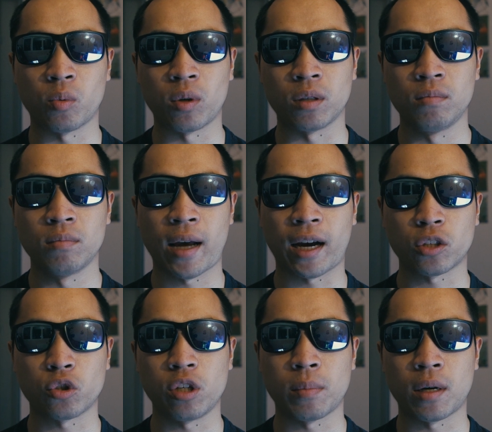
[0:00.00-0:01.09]
while
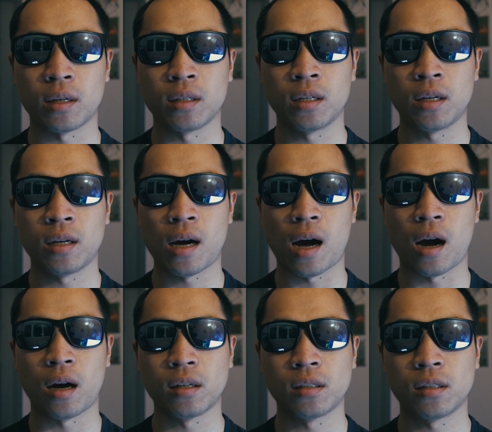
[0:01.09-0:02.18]
actually my
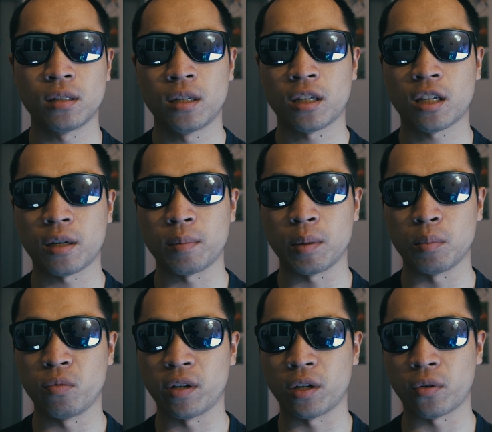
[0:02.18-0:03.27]
eyes can be
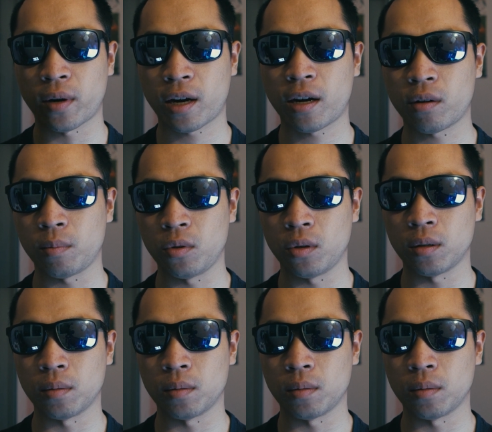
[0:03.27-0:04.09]
moving around.